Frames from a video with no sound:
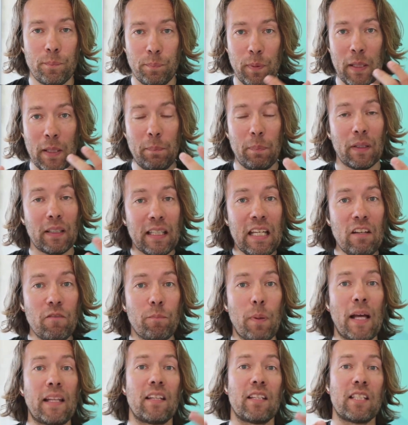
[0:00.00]
be believed
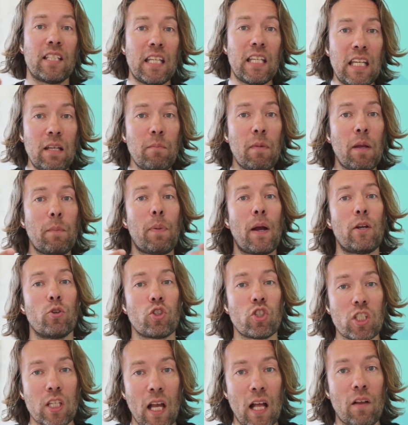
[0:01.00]
by the team and by
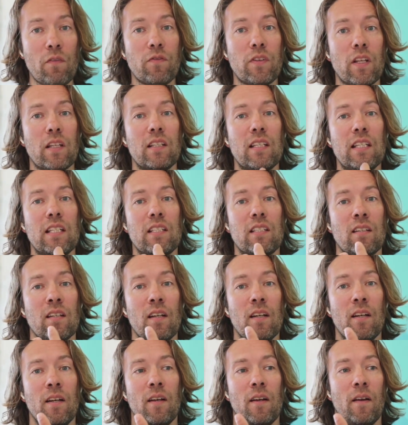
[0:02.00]
yourself that these
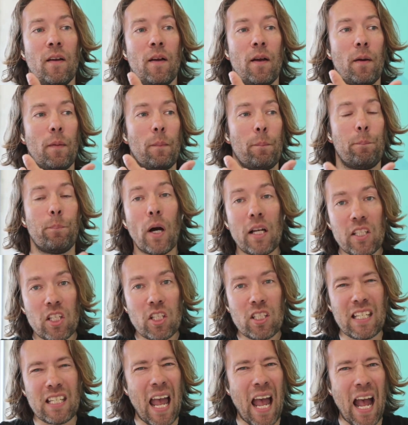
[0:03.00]

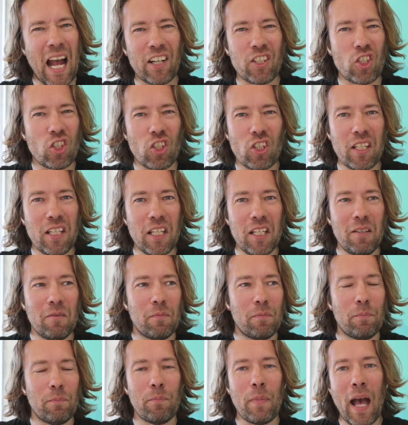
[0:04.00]
budgets
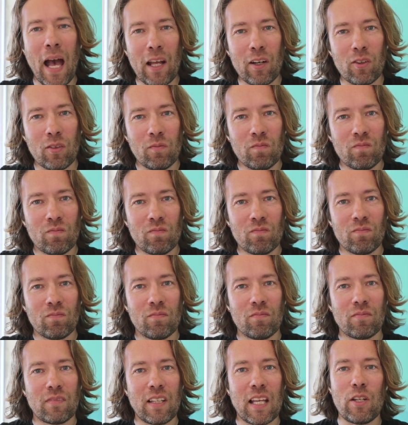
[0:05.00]
actually matter,
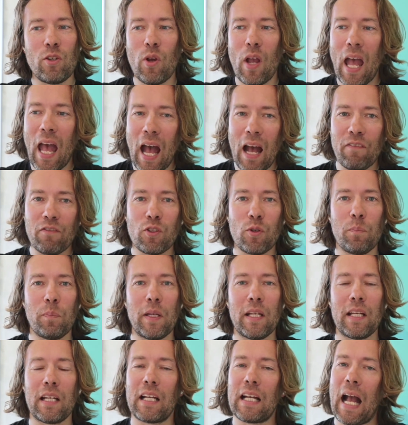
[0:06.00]
then you have to
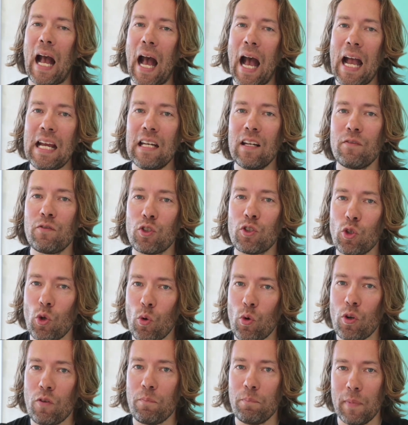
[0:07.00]
be kind of
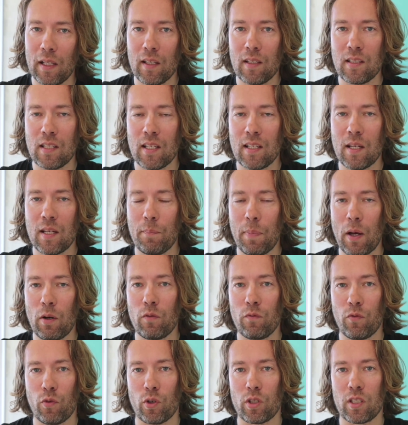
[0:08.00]
sort of militant about
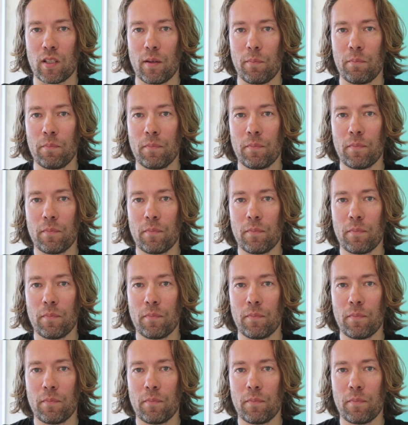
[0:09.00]
enforcing them.